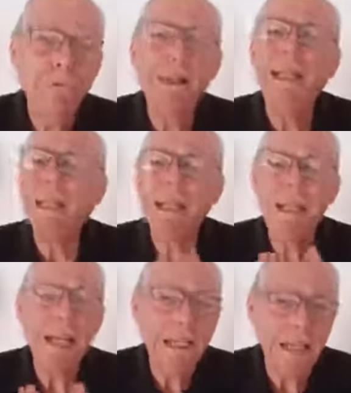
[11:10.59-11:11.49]
Please
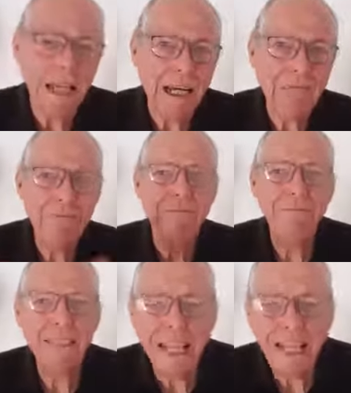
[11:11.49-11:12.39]
stay safe,
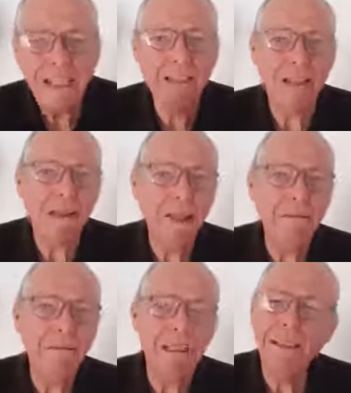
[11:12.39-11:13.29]
stay
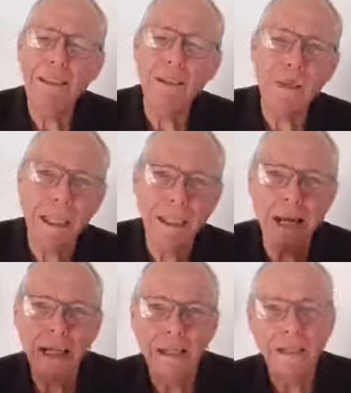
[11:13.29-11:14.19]
inside, listen to what they
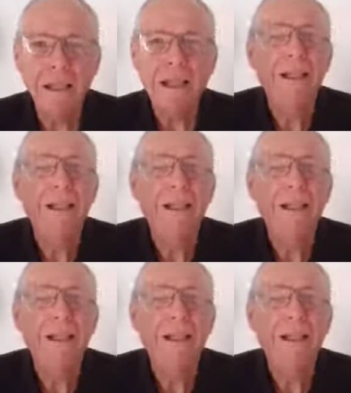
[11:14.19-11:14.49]
tell us.